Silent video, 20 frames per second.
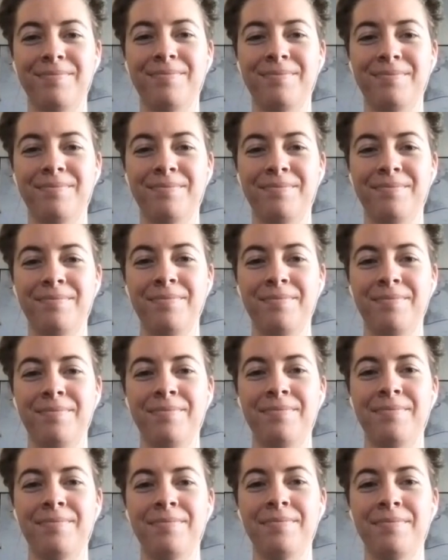
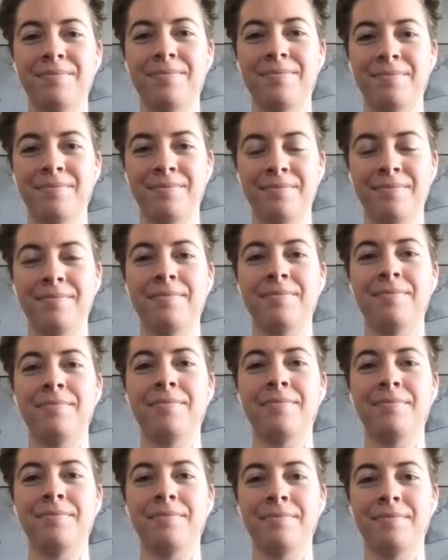
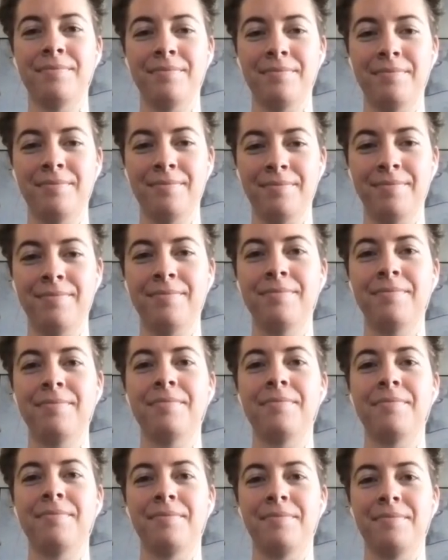
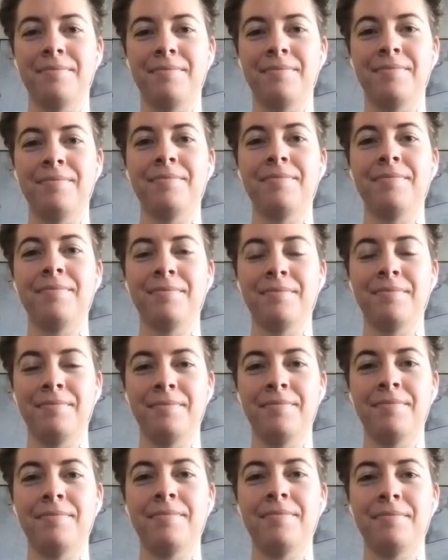
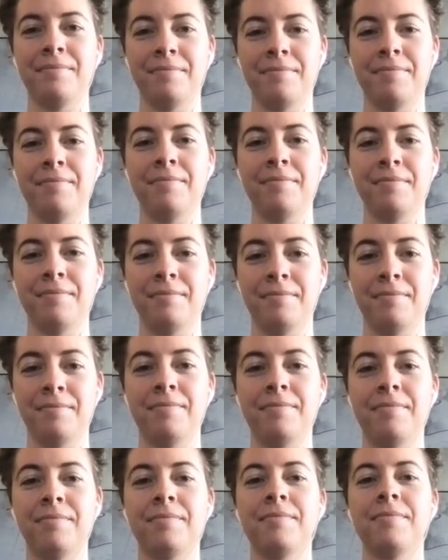
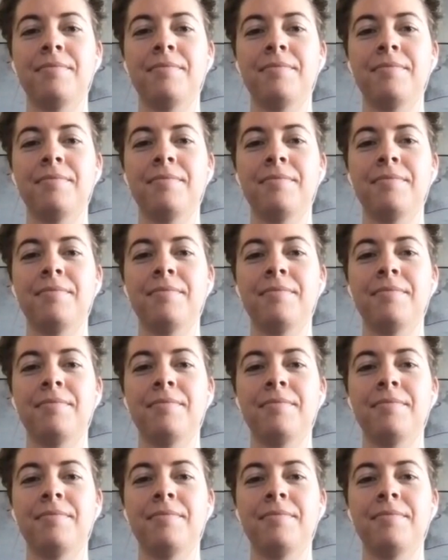[no speech]